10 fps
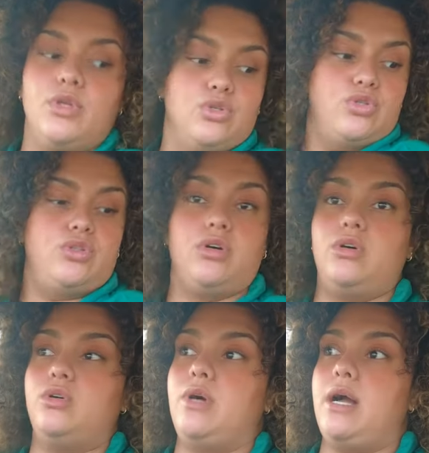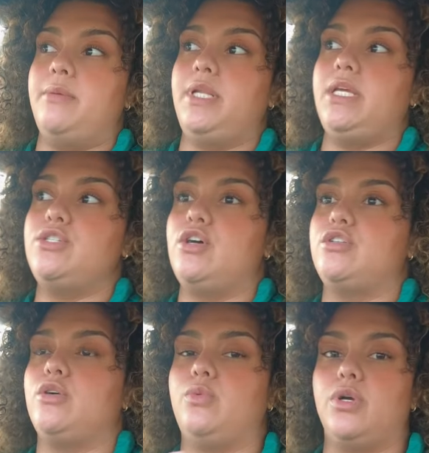So I'm gonna need y'all
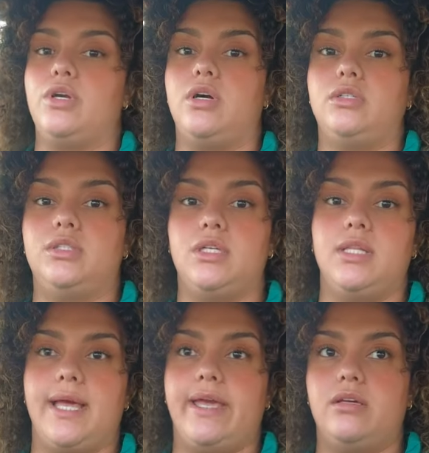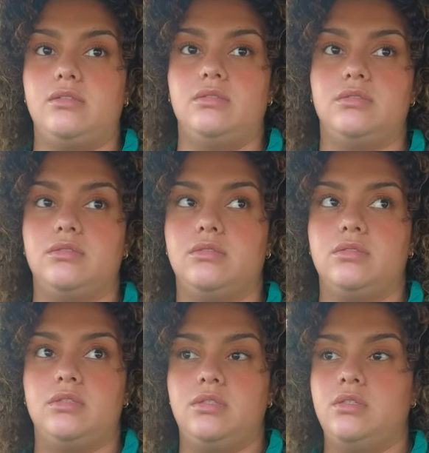to work on the like
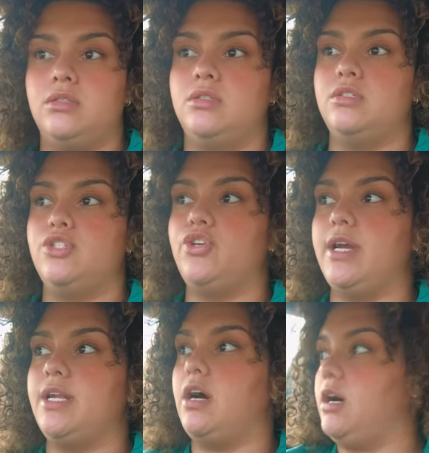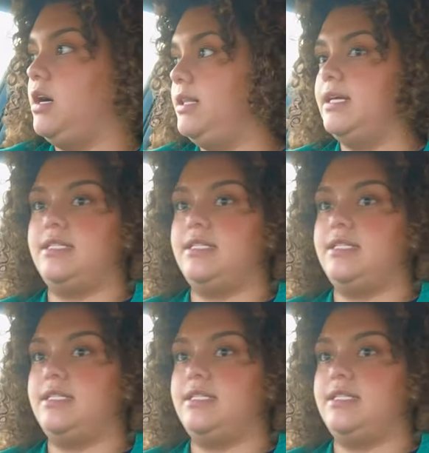trying to holla